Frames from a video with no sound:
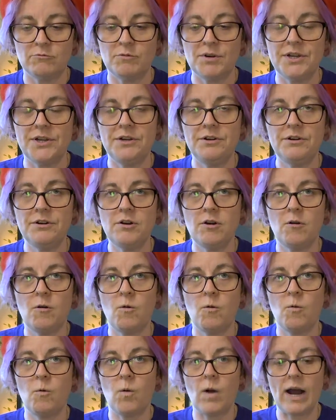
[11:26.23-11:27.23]
when you're
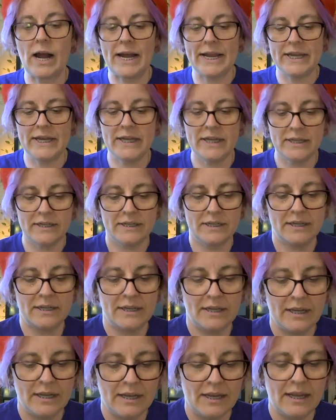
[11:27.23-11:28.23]
quiet
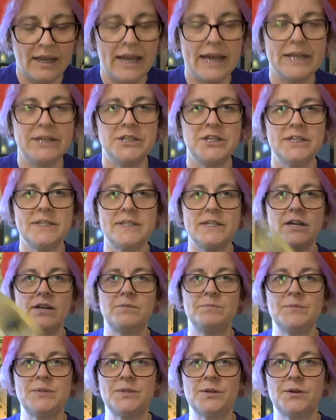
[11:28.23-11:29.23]
and just
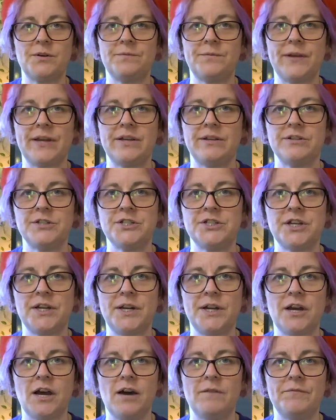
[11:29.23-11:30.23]
observing,
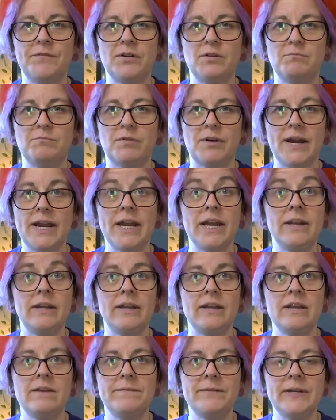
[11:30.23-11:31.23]
shutting off your brain,
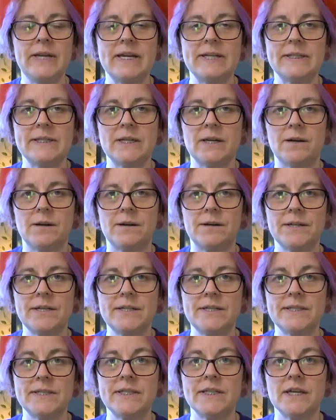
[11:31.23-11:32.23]
even as an
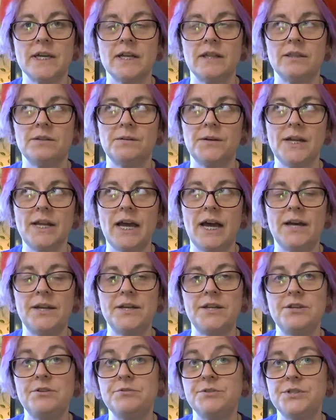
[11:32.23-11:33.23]
artist, learning how to
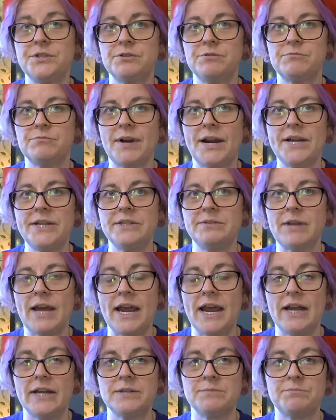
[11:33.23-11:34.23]
use your right
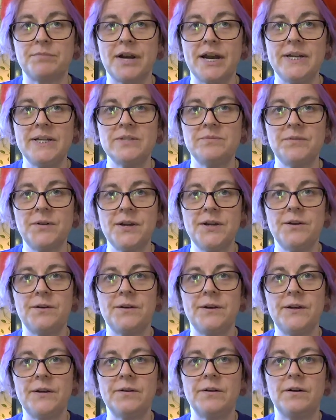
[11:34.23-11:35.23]
hand brain is very
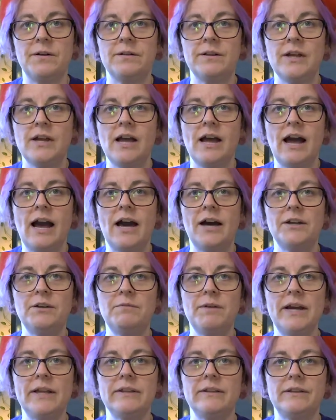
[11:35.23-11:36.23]
critical. How do
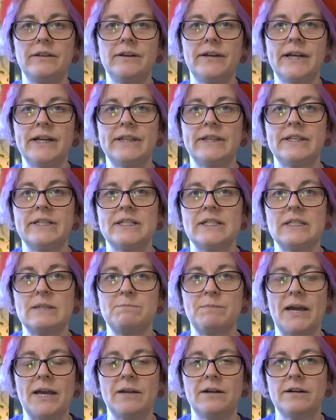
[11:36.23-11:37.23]
I look at this
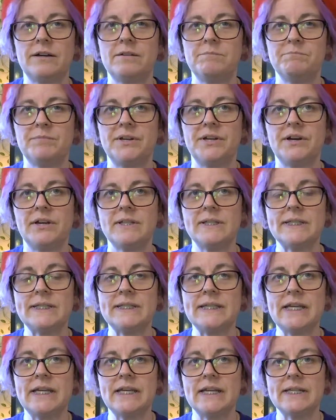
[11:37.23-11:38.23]
spider but not
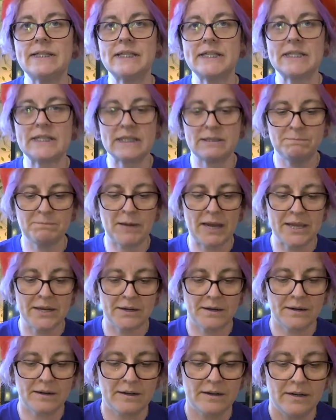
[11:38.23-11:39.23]
see it as a
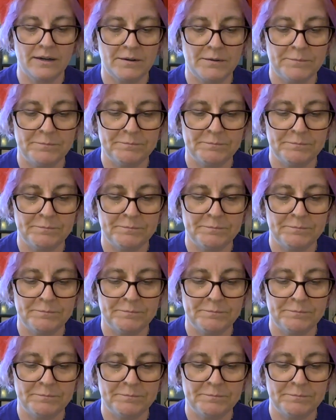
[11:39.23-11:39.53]
spider?